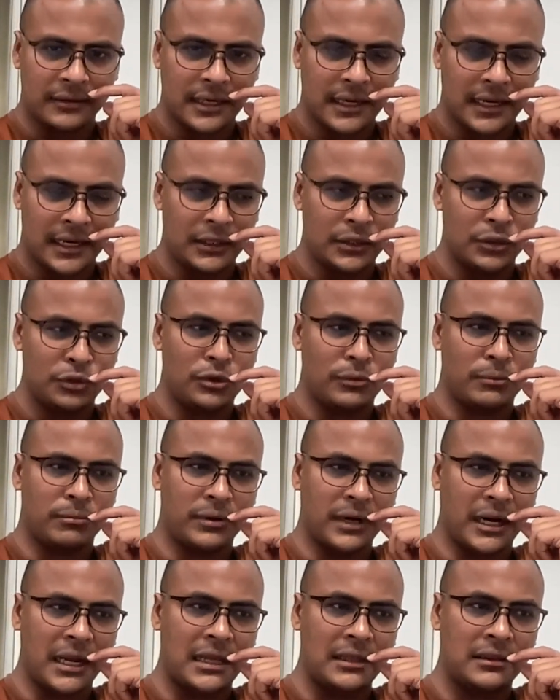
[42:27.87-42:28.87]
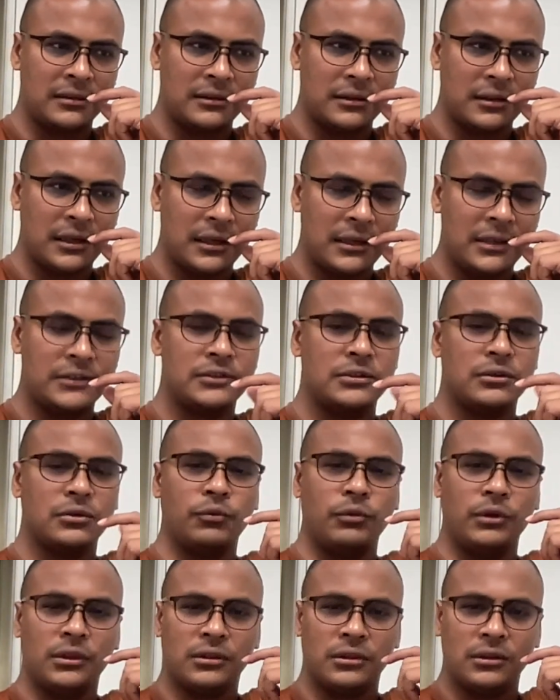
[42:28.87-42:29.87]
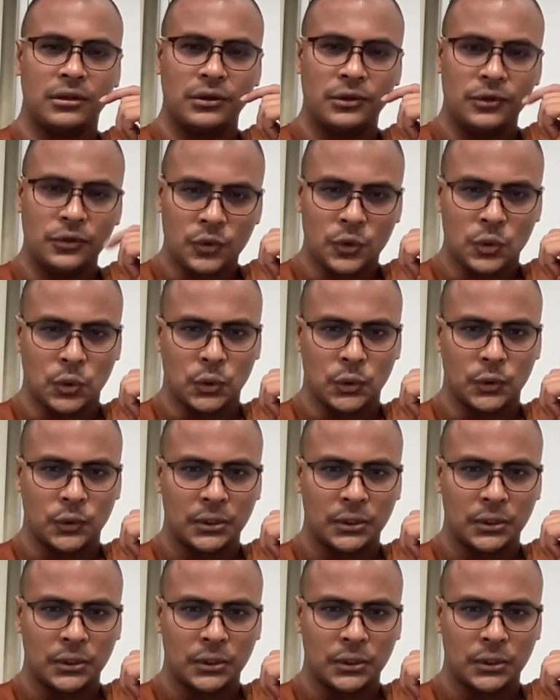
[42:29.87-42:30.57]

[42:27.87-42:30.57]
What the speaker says: and your breath is with you.